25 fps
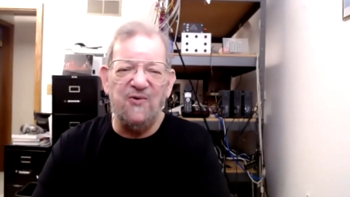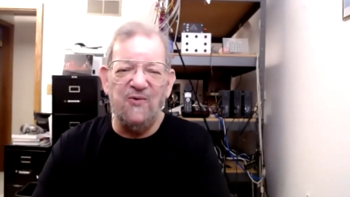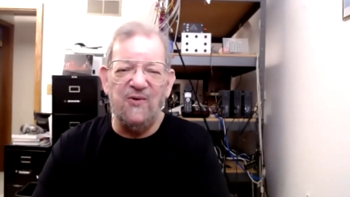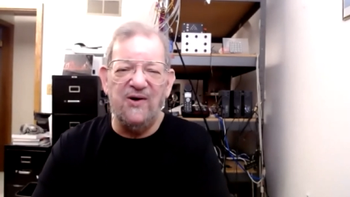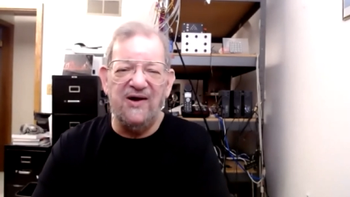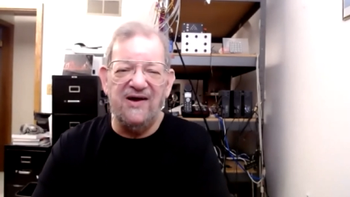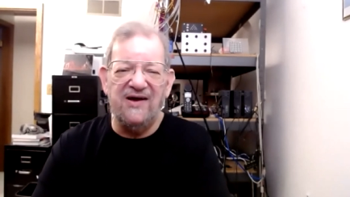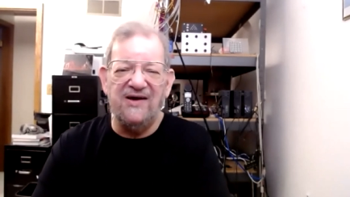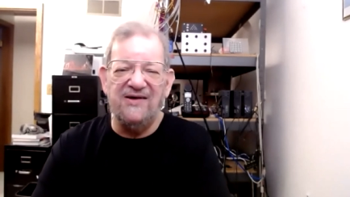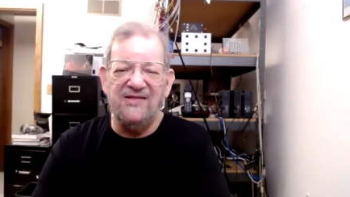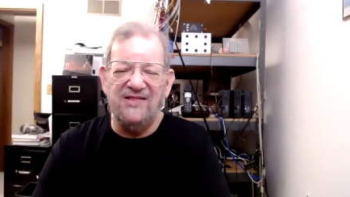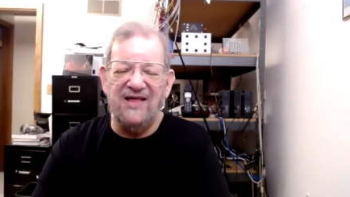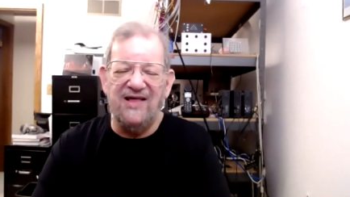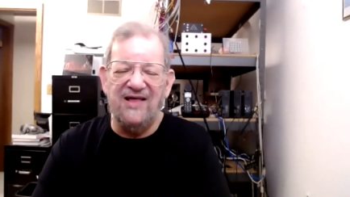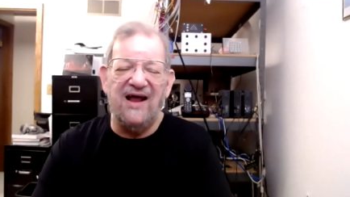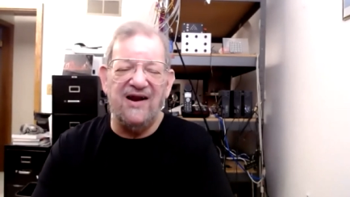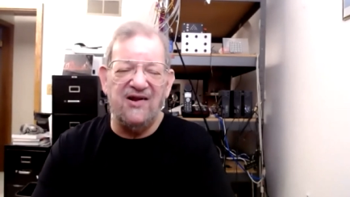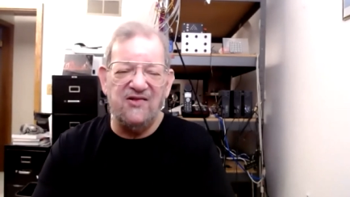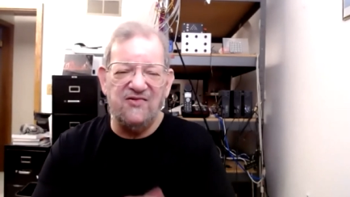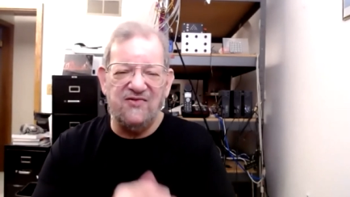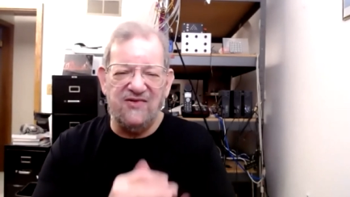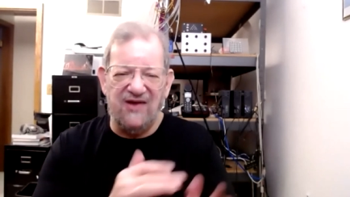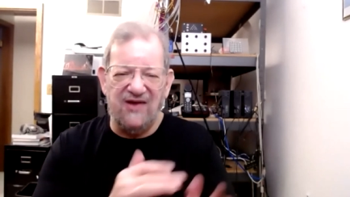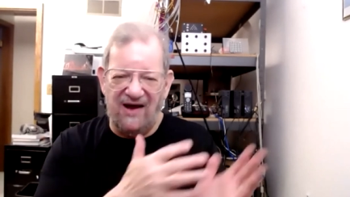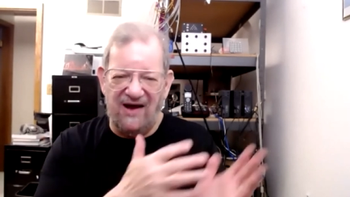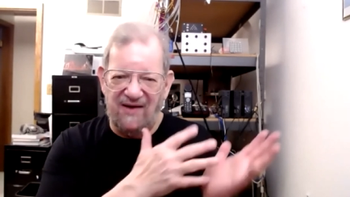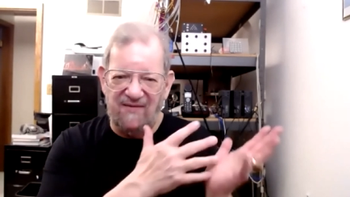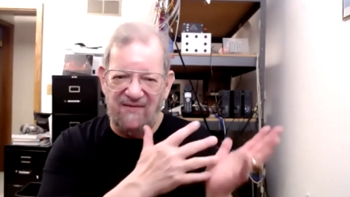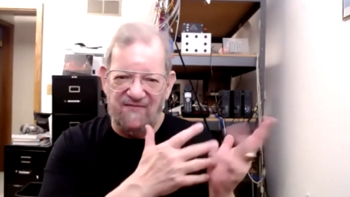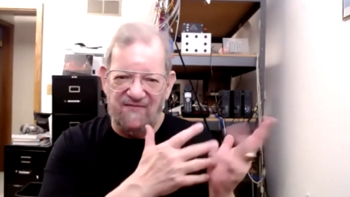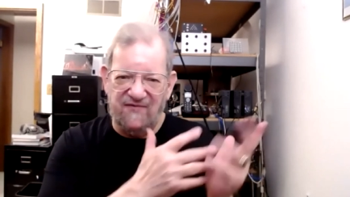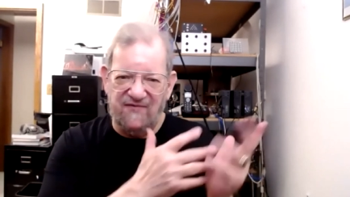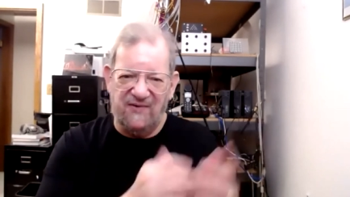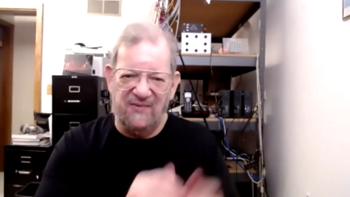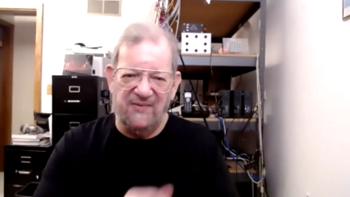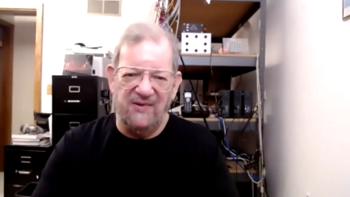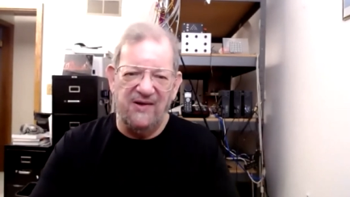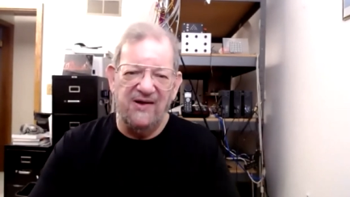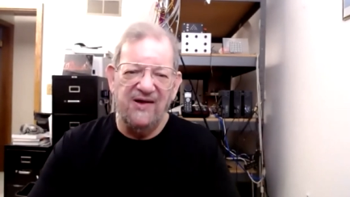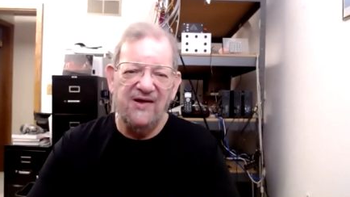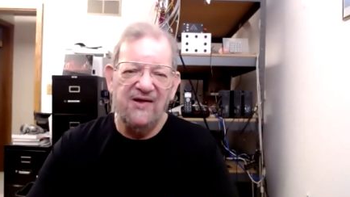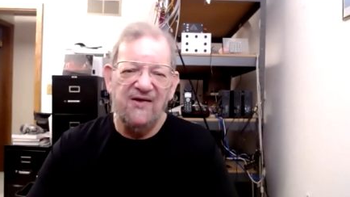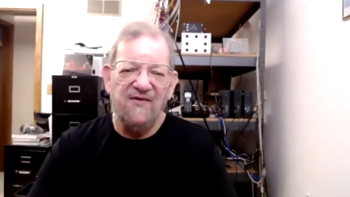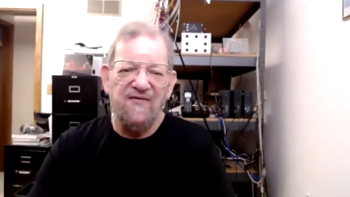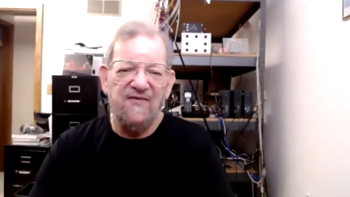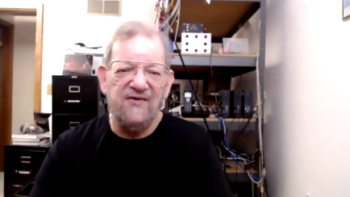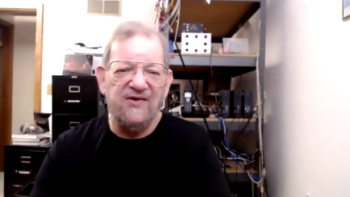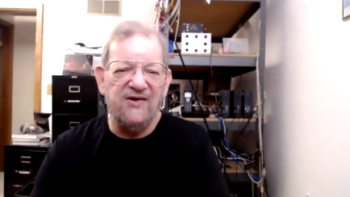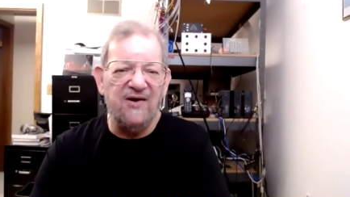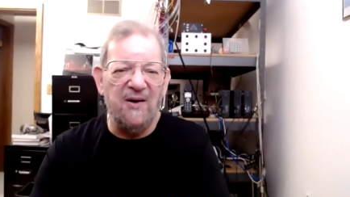away a lot of time from the
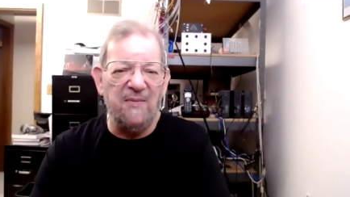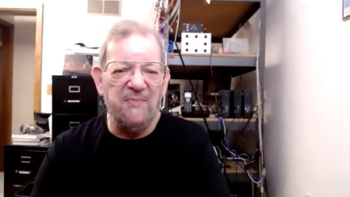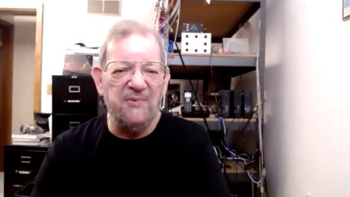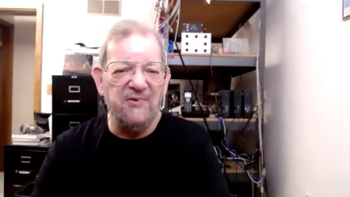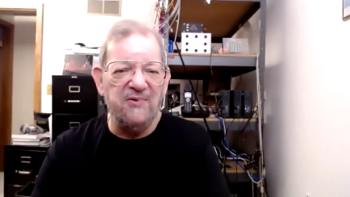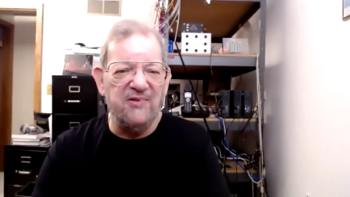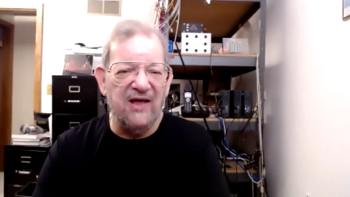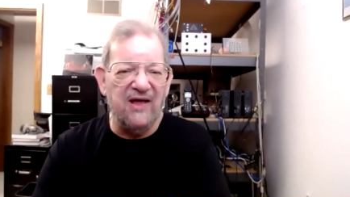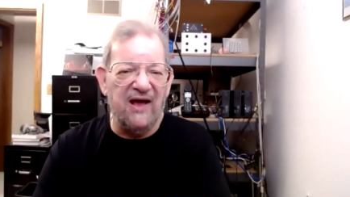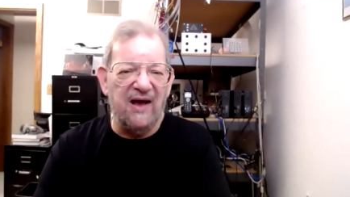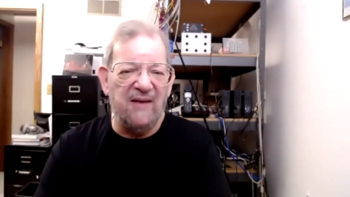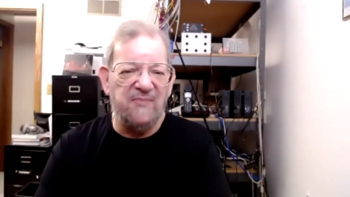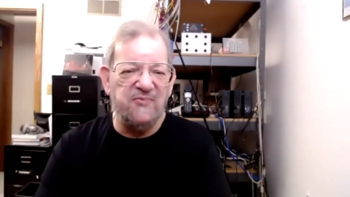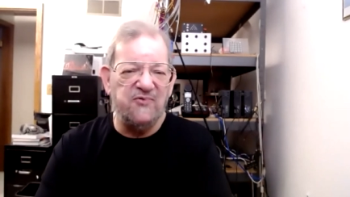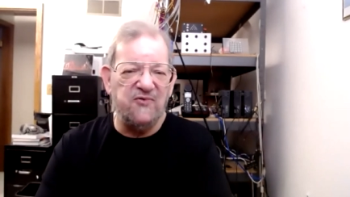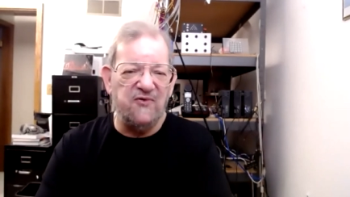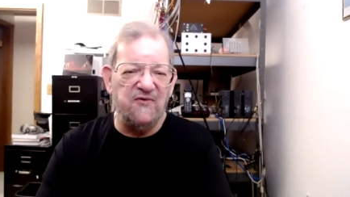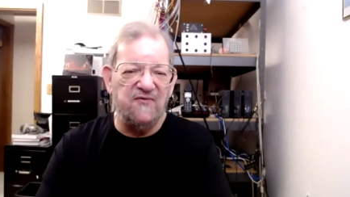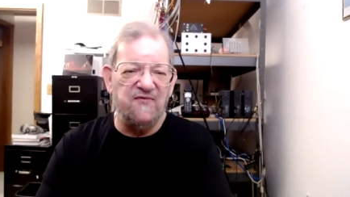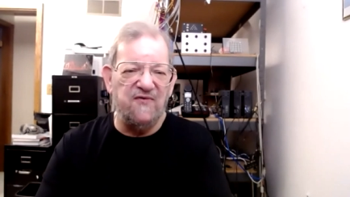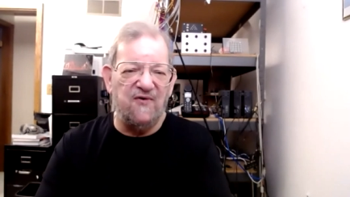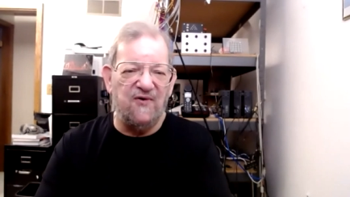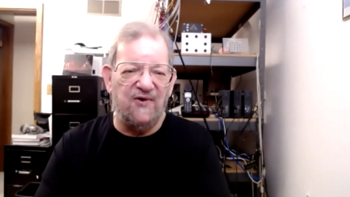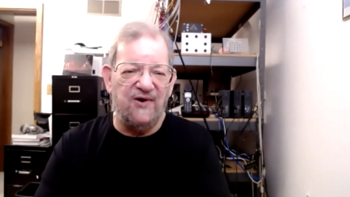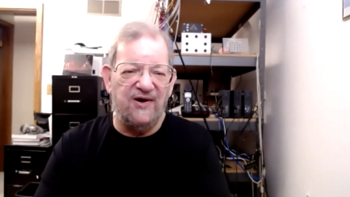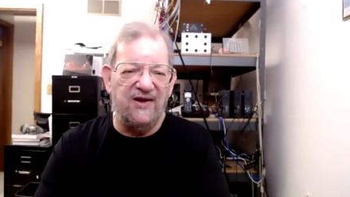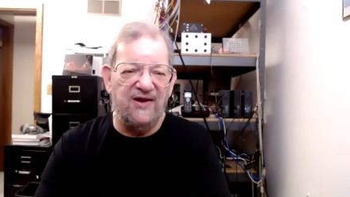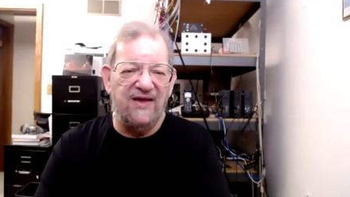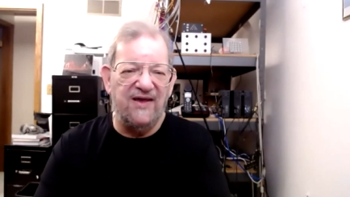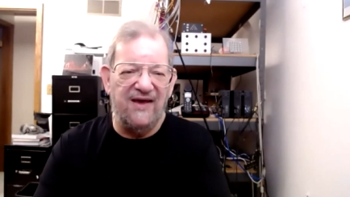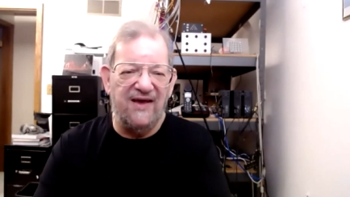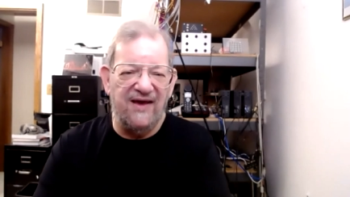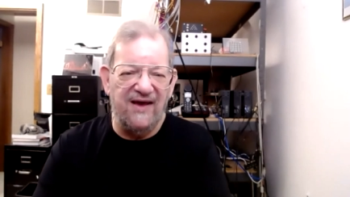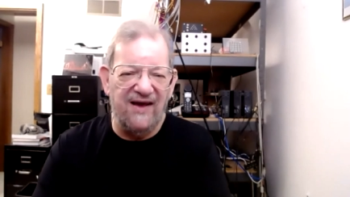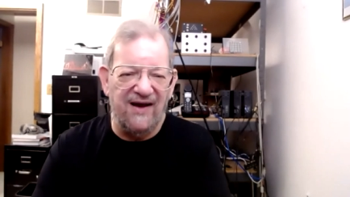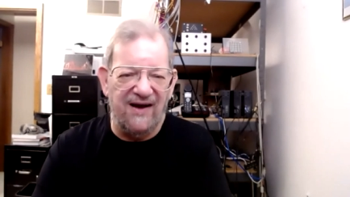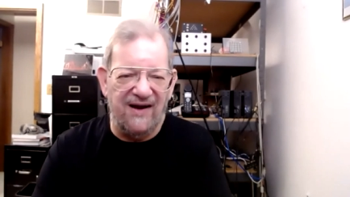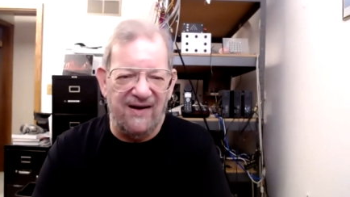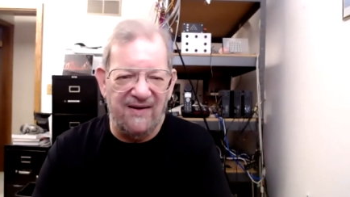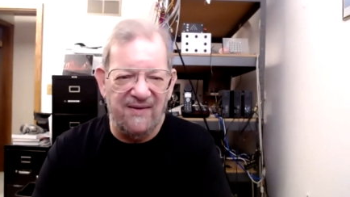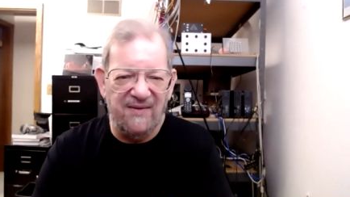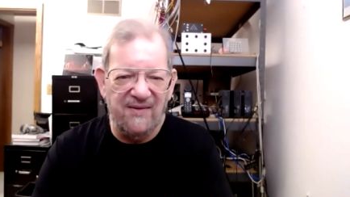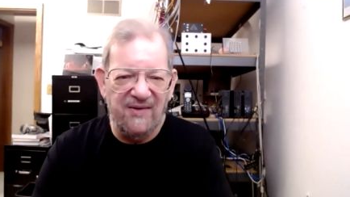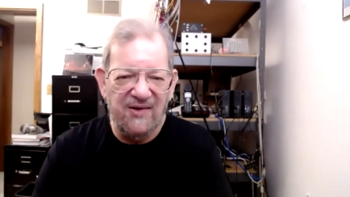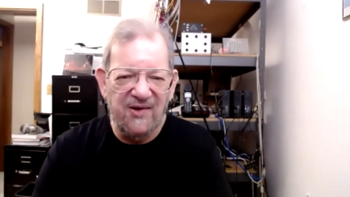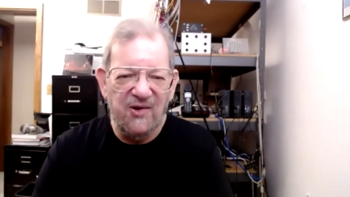couple labs we've already had.